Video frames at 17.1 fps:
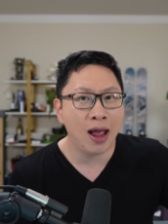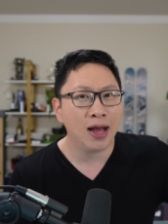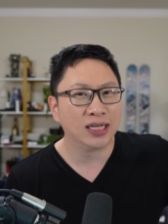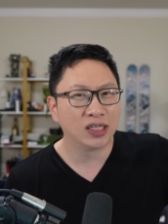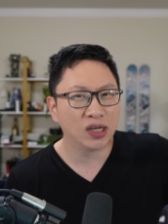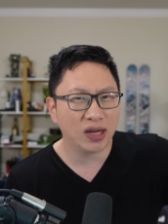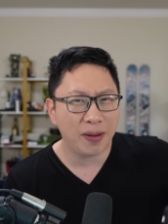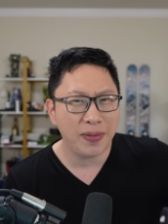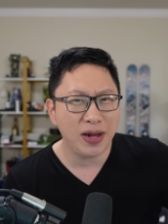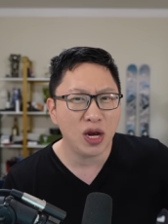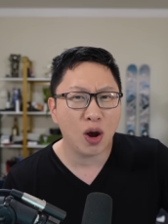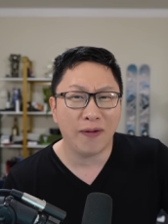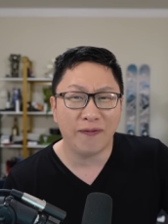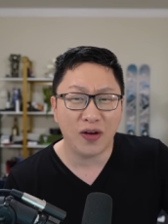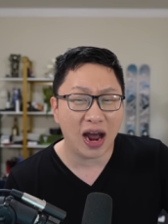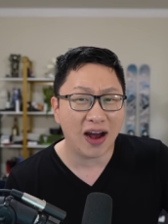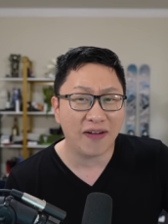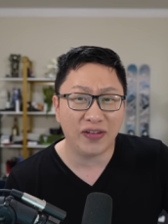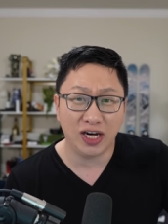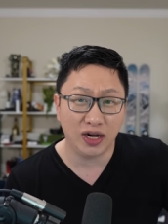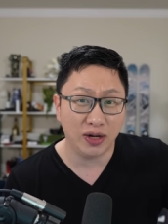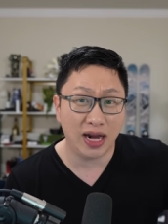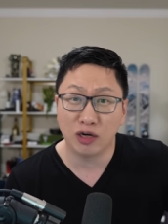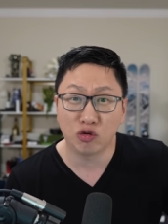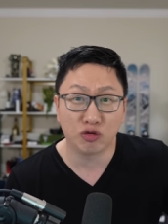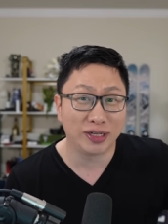So let me know if you have any
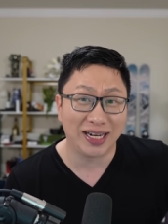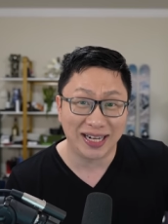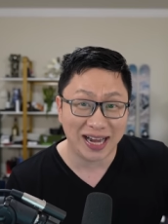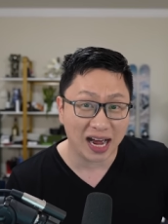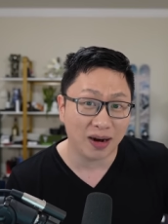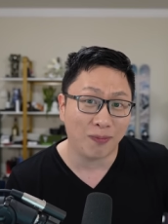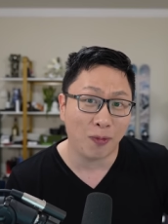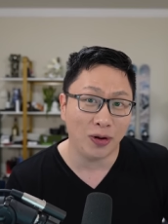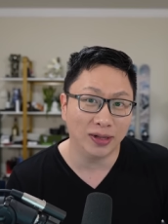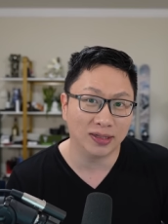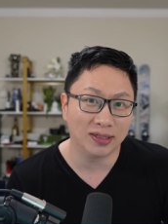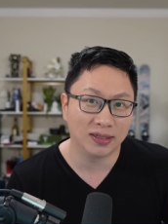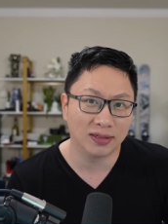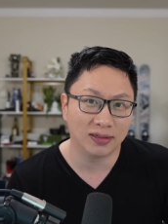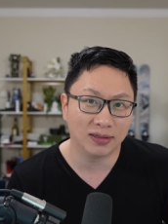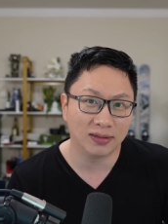interesting data points.